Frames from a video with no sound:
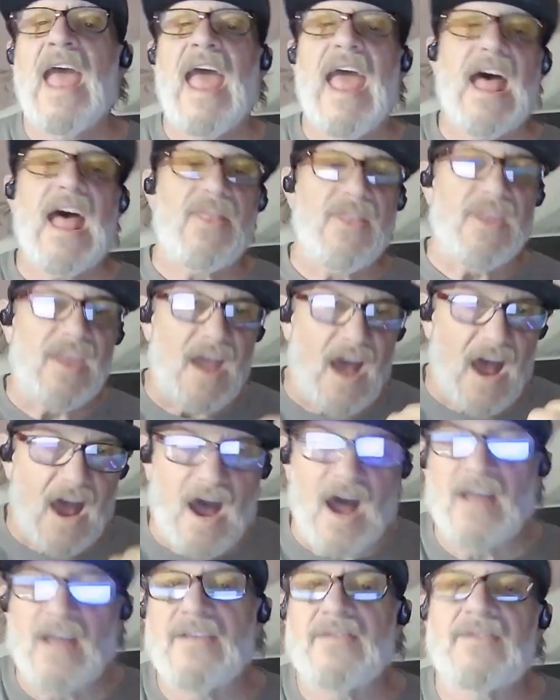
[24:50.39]
and the
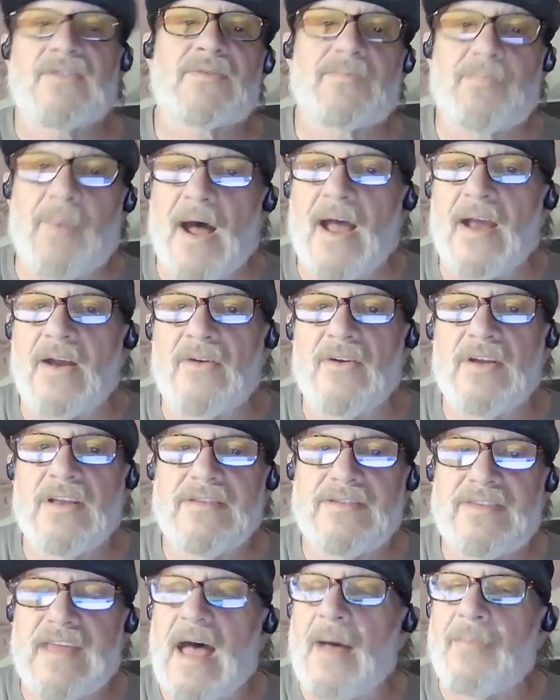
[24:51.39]
awe
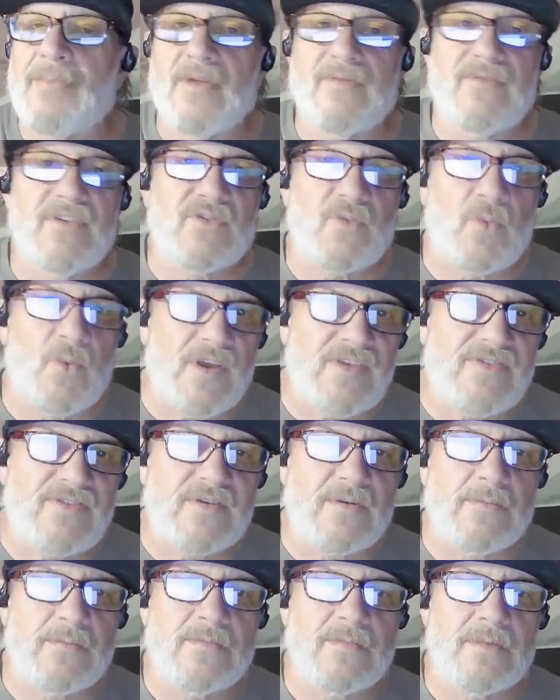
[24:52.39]
inspiring depth of his
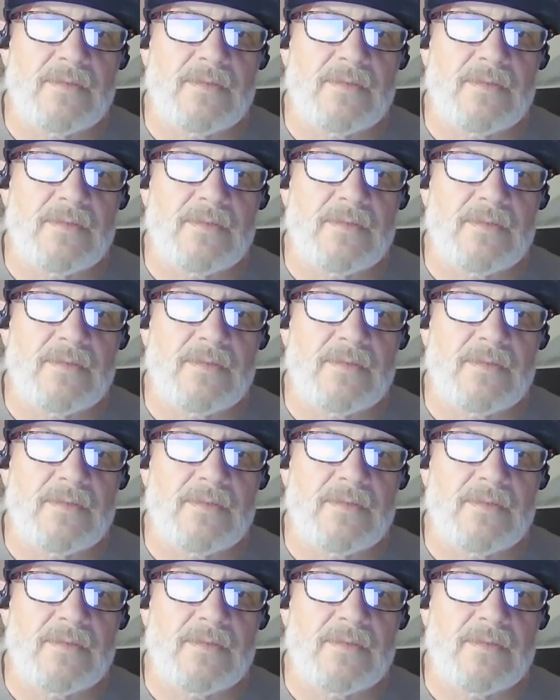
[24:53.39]
wisdom,